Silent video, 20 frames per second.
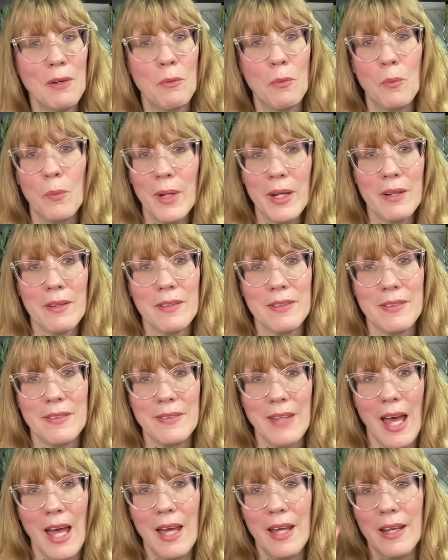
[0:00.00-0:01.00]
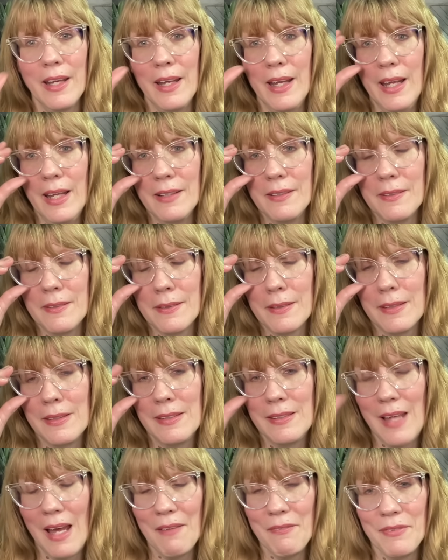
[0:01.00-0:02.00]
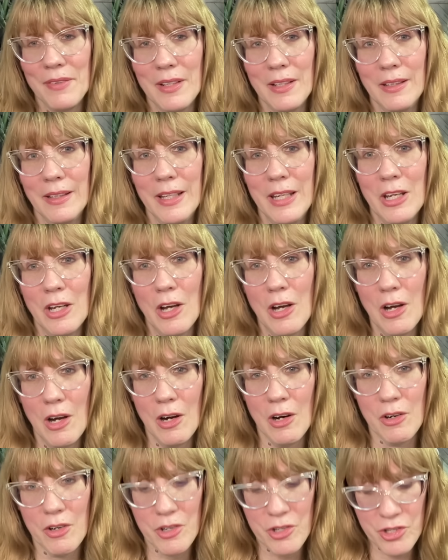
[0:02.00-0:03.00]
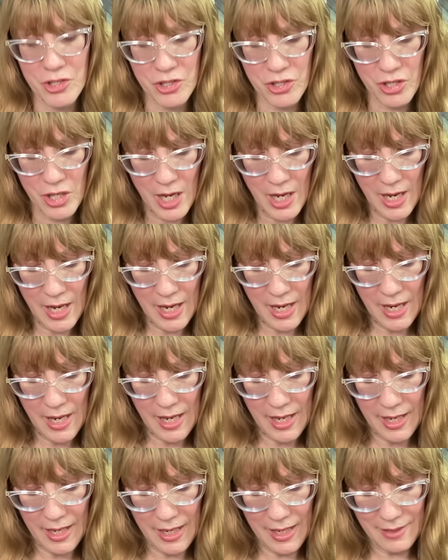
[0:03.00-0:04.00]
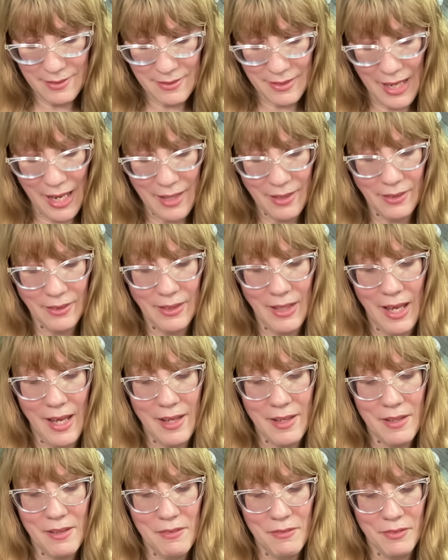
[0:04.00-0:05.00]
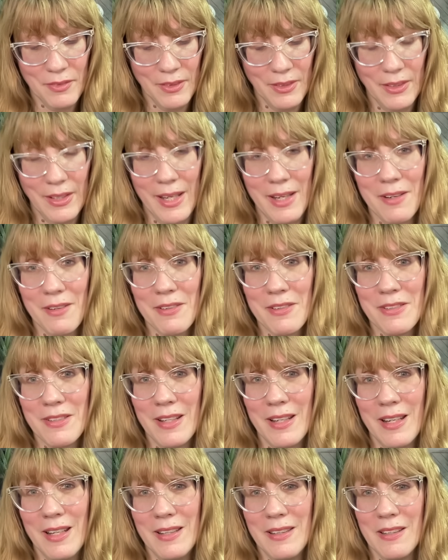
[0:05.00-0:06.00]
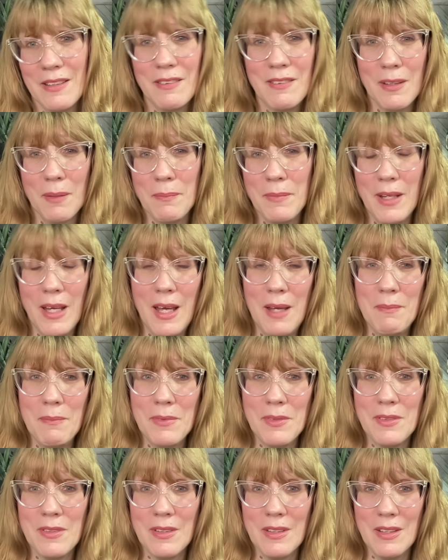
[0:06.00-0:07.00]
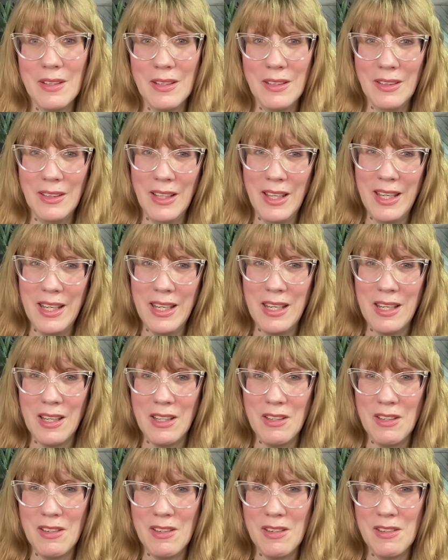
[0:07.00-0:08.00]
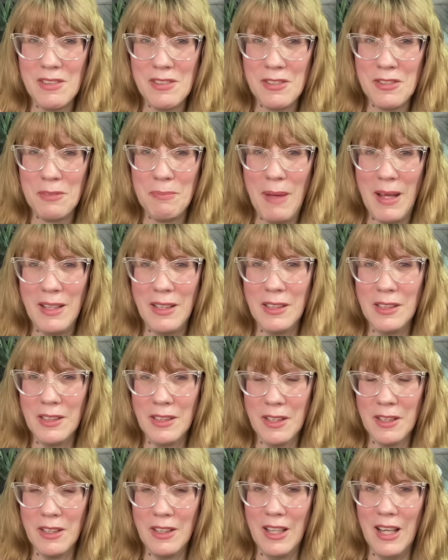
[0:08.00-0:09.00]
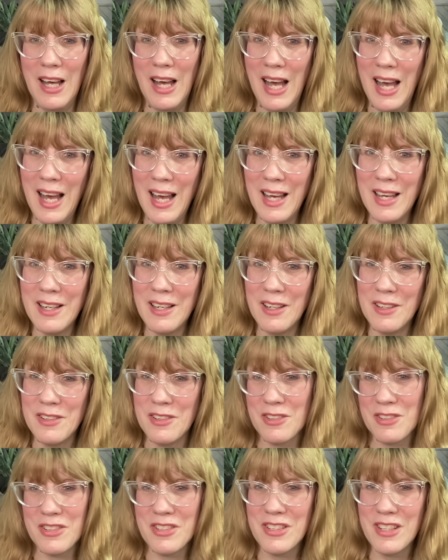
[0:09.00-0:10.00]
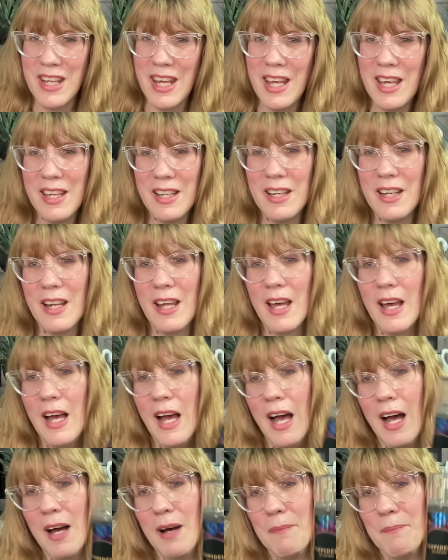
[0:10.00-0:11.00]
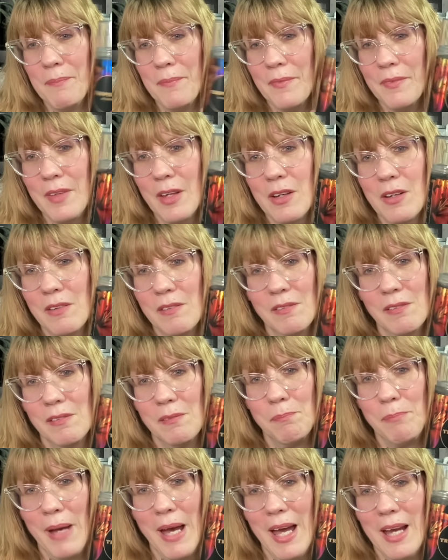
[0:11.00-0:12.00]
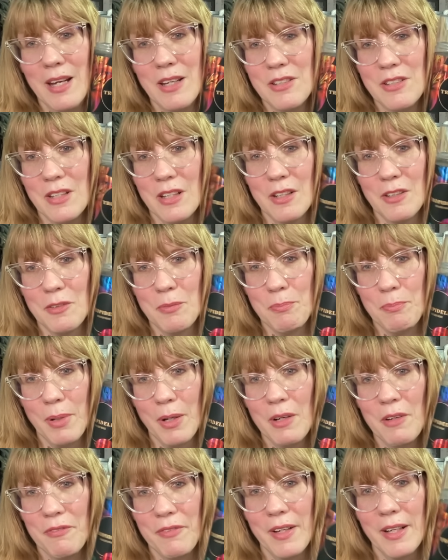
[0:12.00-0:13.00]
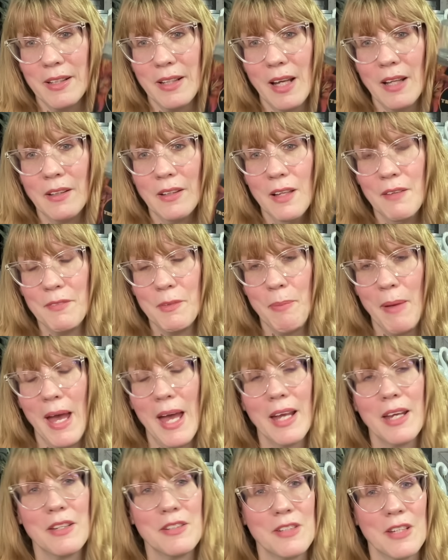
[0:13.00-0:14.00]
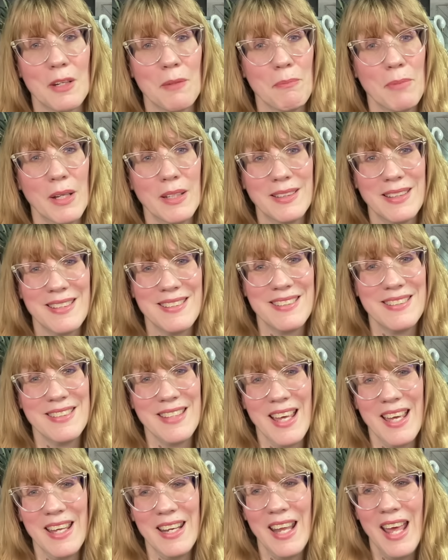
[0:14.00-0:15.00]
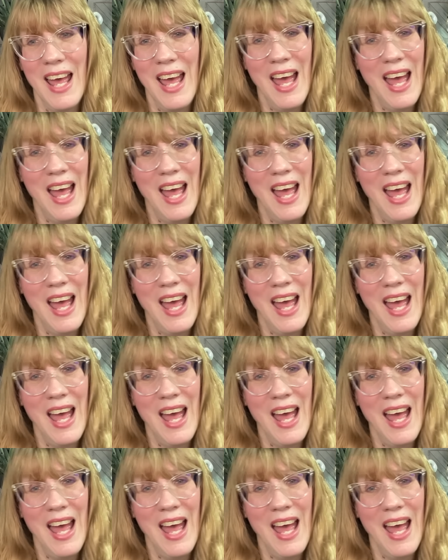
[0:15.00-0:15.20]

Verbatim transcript: a weird scent. It's definitely harsh. It's got a lot of layers in it that sometimes like smell a little odd on your skin. The packaging is perfect. I love the packaging, but the scent,